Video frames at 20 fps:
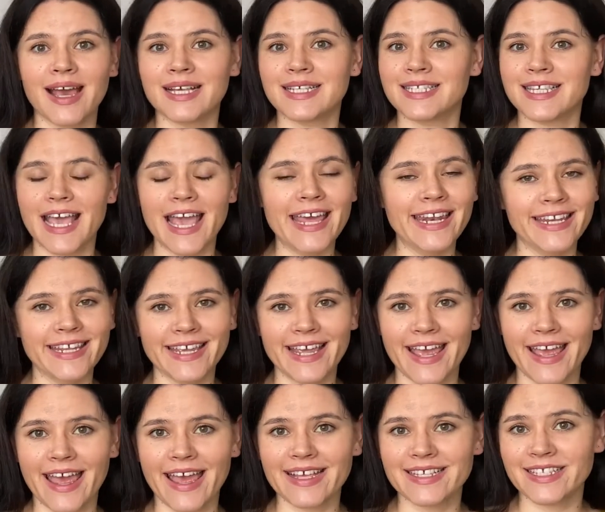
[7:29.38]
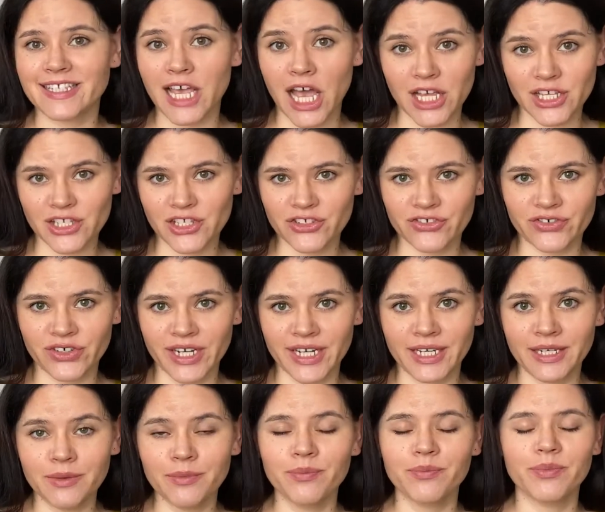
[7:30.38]
any sunscreen,
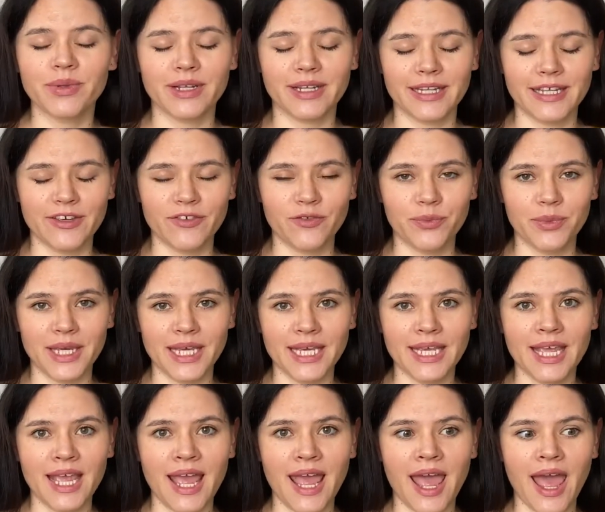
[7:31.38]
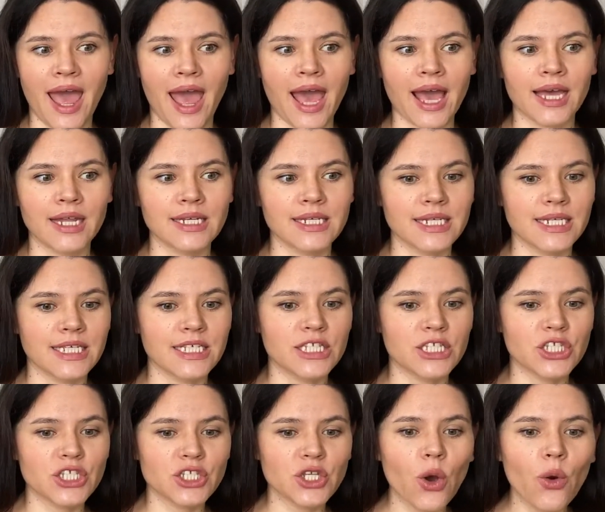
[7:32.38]
believe me, and it's
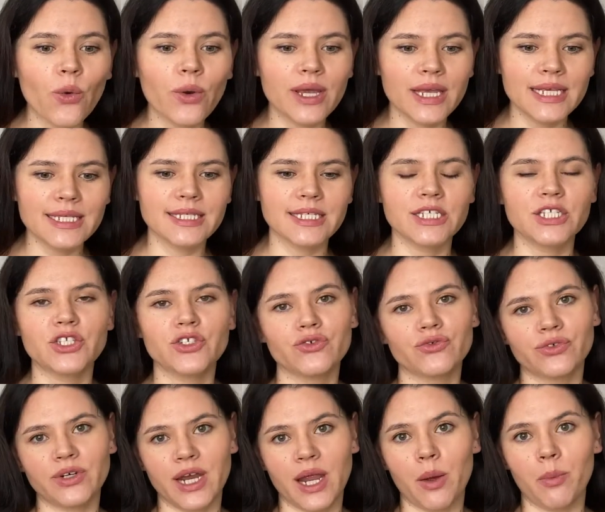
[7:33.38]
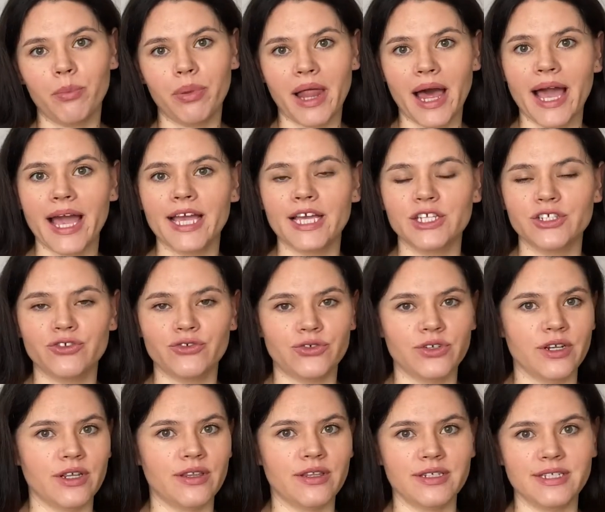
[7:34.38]
so easy to reapply during the
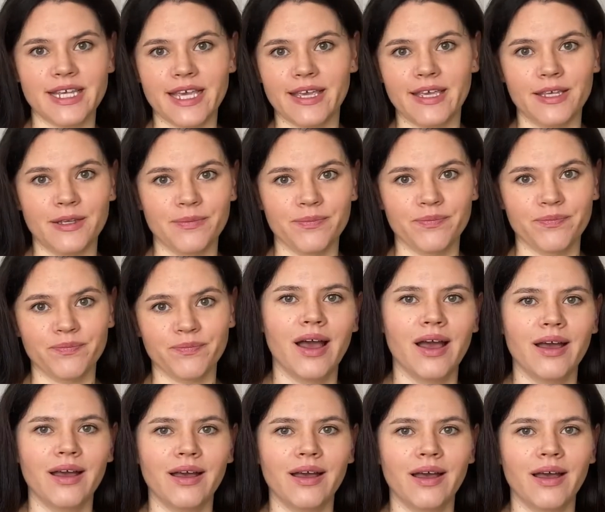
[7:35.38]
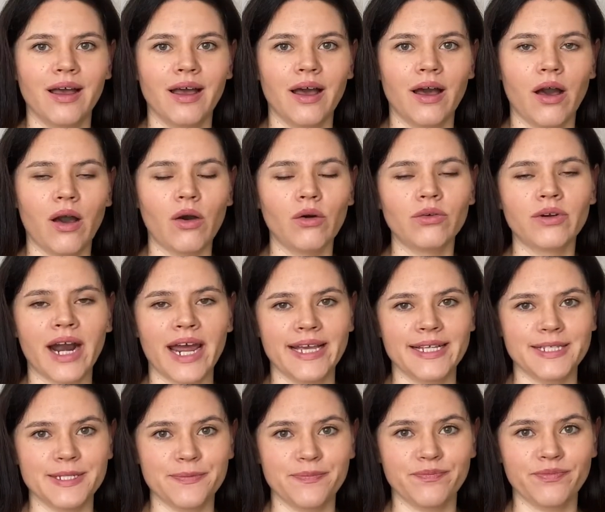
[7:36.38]
day. All right,
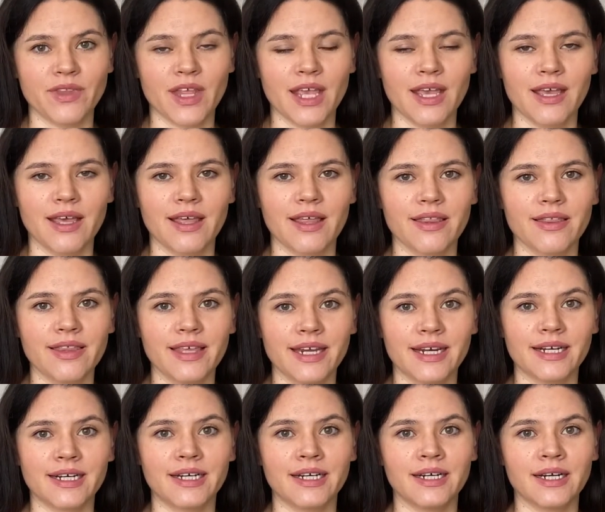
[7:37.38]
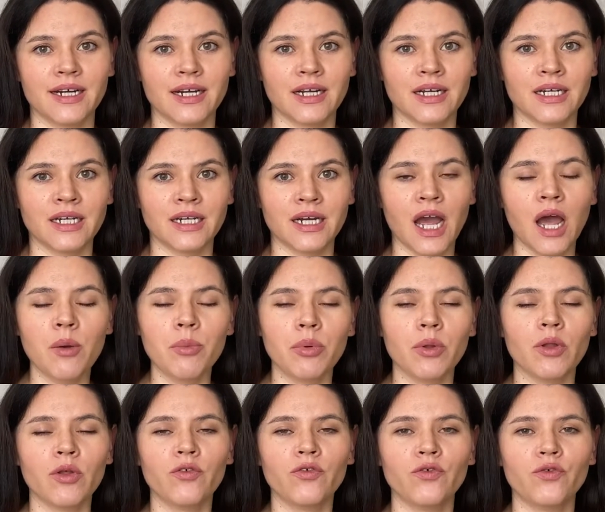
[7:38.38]
there are a couple
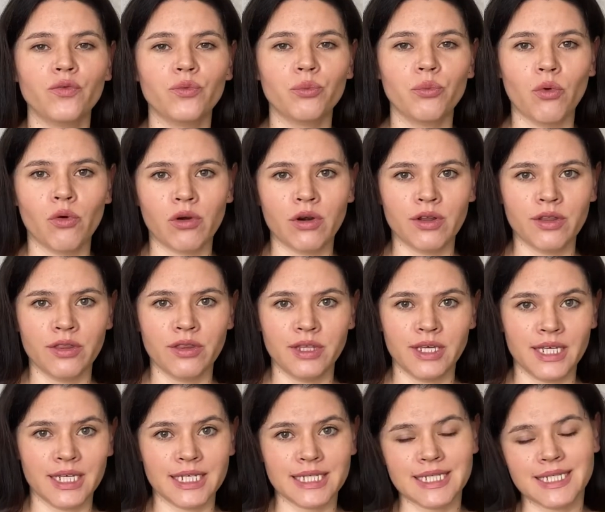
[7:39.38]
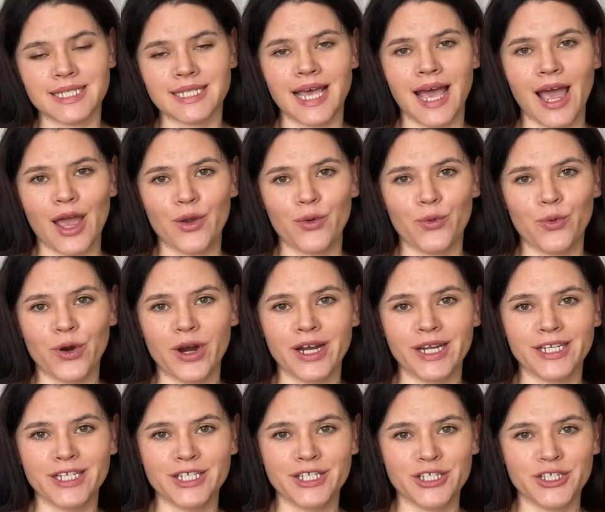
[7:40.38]
of more things I want
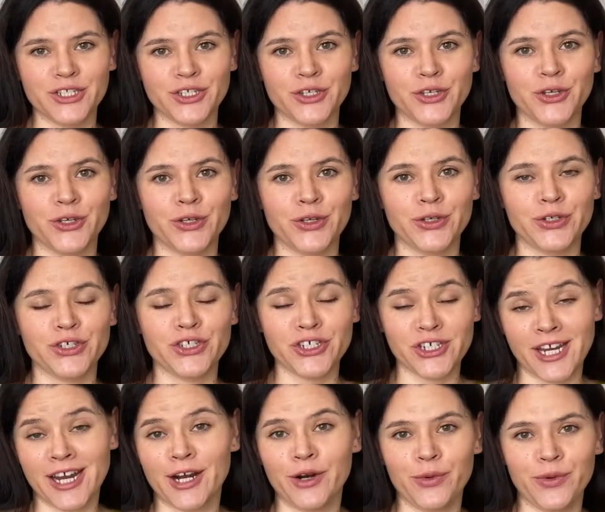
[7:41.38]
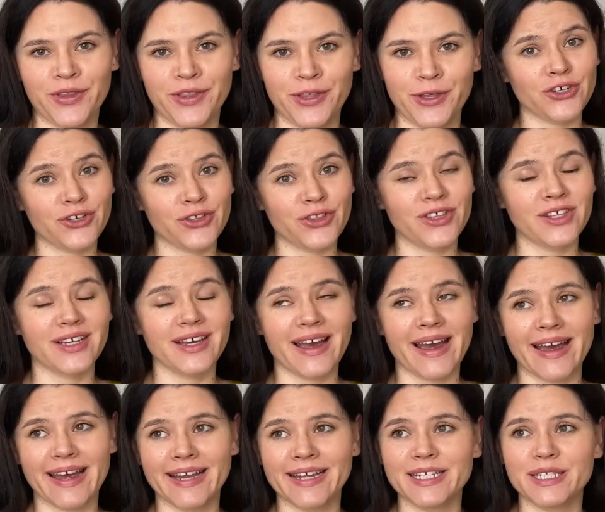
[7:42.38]
to share with you.
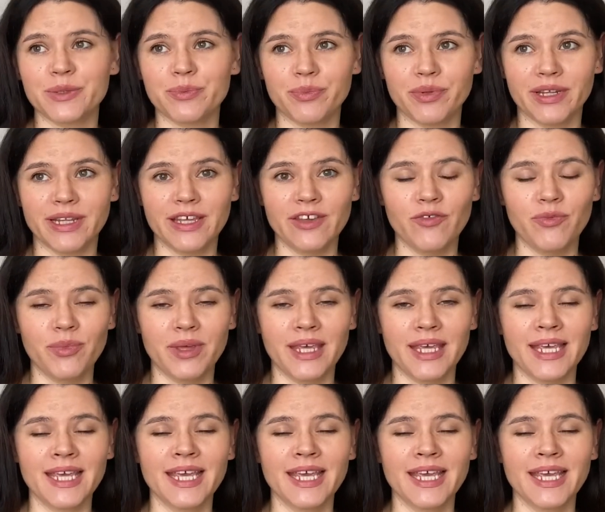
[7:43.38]
Guys, believe me,